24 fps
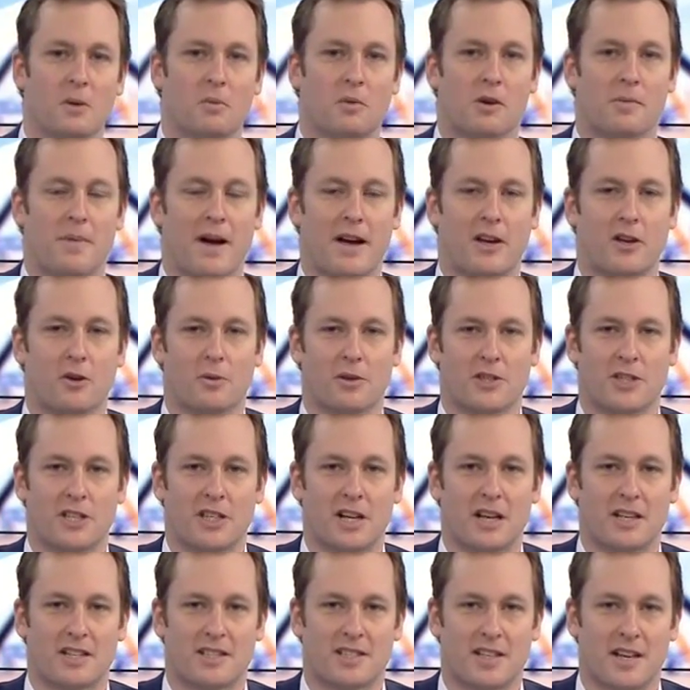Welcome back. You're
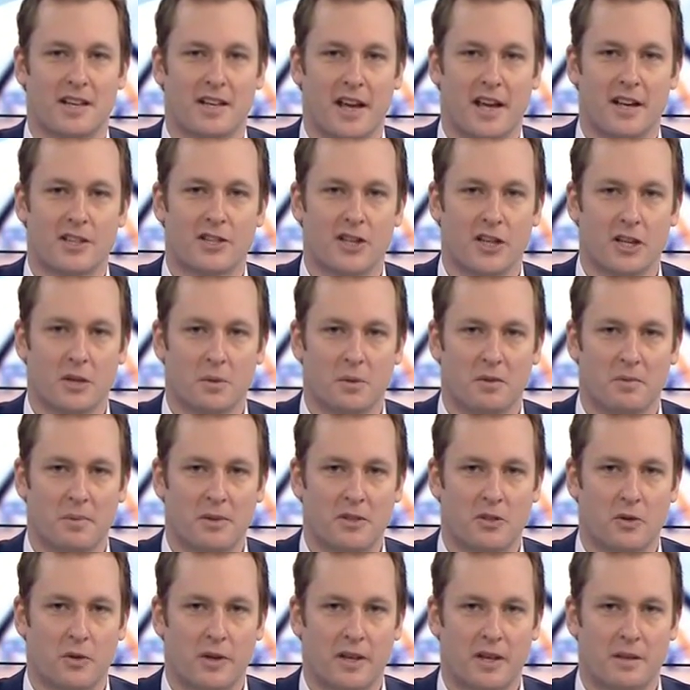watching A Sunday Agenda. We've
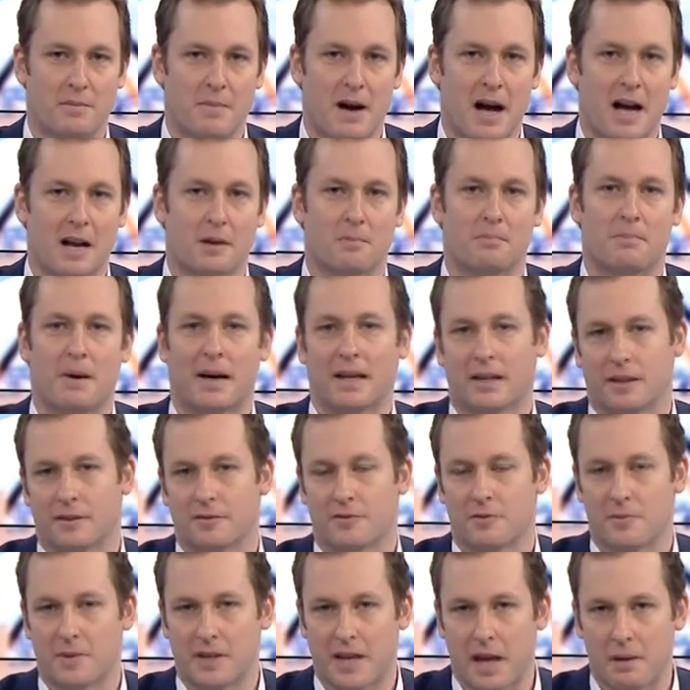been talking to Mark Butler
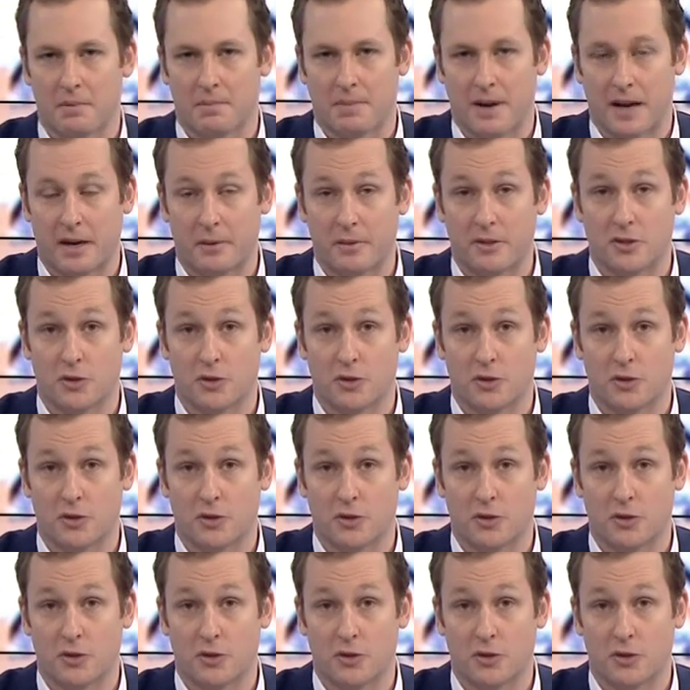from the Labor Party.